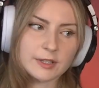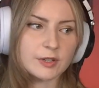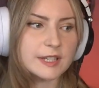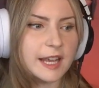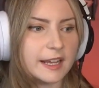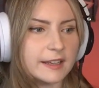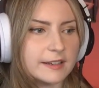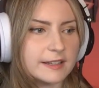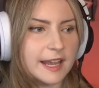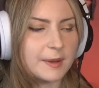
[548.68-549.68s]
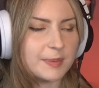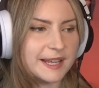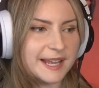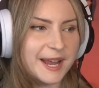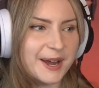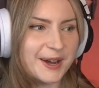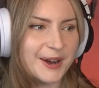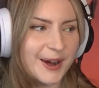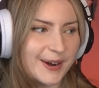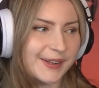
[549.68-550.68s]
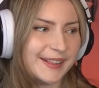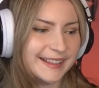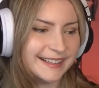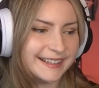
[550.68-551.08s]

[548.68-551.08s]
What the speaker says: your second day being here, girl.